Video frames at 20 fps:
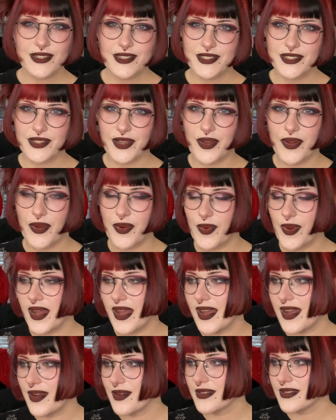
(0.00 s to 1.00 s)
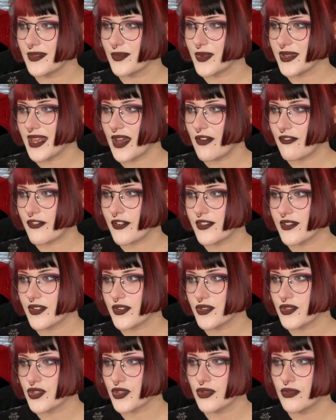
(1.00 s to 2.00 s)
So without further
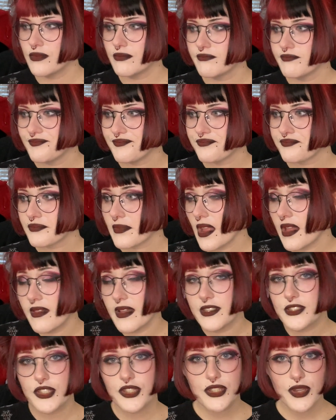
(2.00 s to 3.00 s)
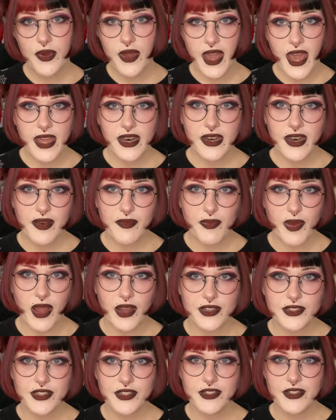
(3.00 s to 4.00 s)
ado, let's just go ahead and
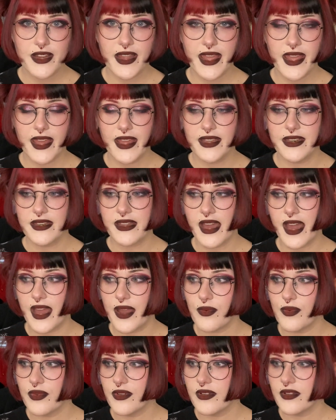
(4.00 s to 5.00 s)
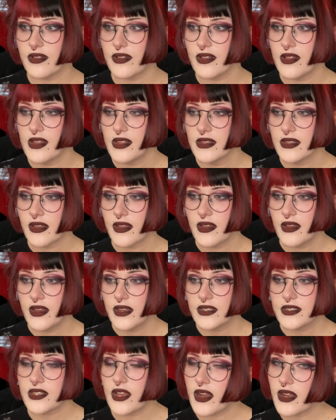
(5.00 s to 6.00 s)
unbox her, and I will
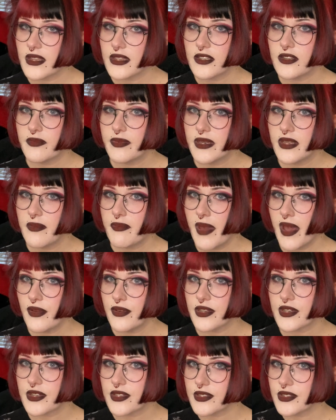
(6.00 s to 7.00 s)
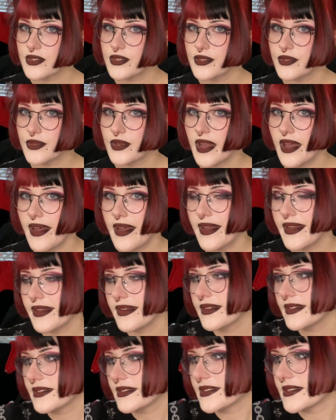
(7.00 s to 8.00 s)
talk a little bit about her to you
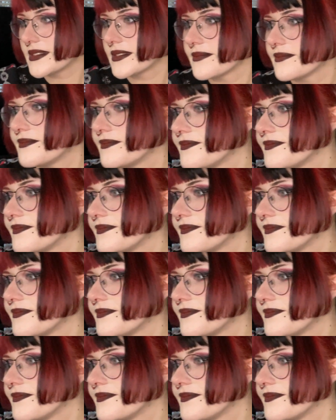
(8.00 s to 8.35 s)
guys.